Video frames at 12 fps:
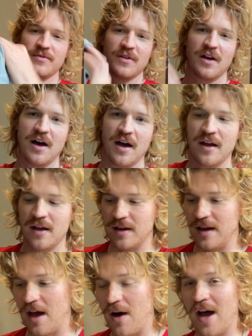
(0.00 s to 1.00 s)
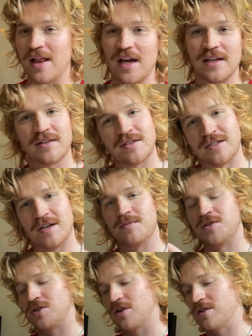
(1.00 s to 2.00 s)
Fly. Now, I like the Sim
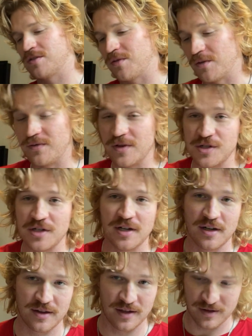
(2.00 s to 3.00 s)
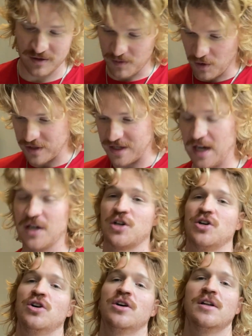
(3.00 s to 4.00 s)
shirts for fishing. I think they're more
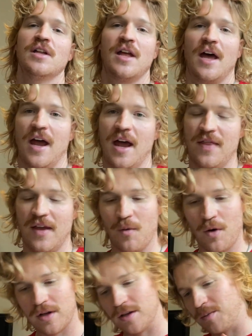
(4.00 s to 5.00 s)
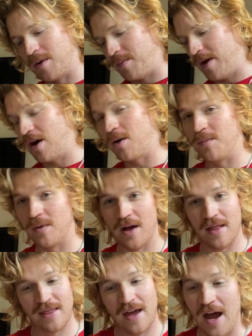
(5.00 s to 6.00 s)
technical and they work a little bit better,
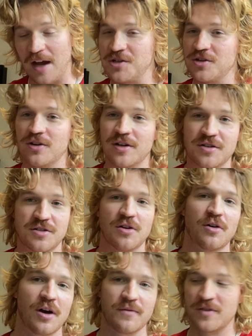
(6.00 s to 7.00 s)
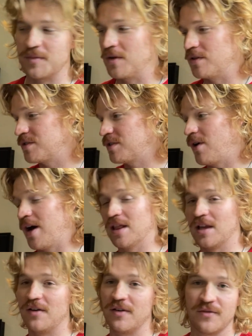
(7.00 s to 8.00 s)
but that shirt is so comfortable. So I
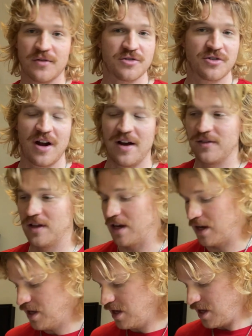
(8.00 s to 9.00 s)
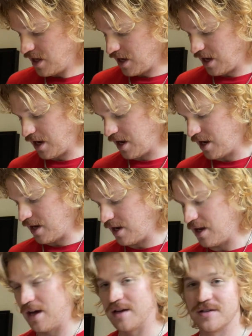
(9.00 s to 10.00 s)
love it for traveling
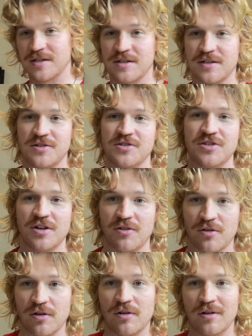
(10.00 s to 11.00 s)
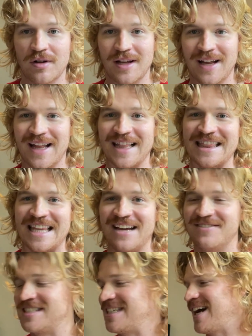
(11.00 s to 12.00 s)
and just general
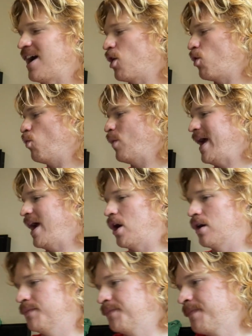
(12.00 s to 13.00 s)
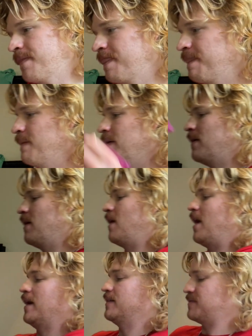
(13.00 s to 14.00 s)
lifestyle wear. All right,